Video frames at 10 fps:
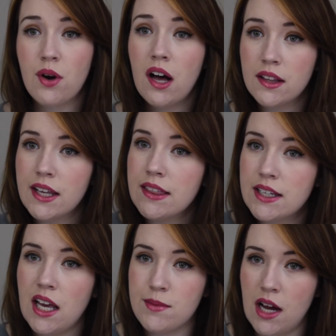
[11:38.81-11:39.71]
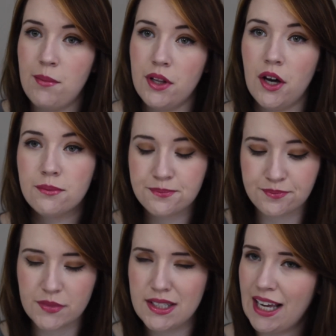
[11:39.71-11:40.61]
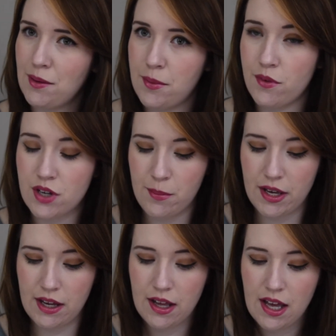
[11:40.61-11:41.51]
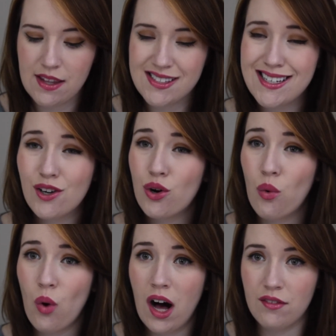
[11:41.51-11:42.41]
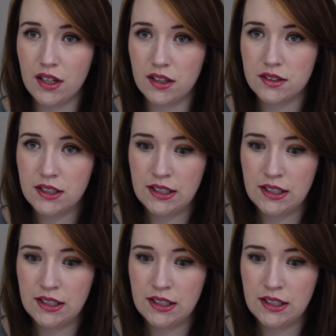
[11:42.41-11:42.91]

I'll link the name down below because I can't remember off the top of my head. This is in Guava.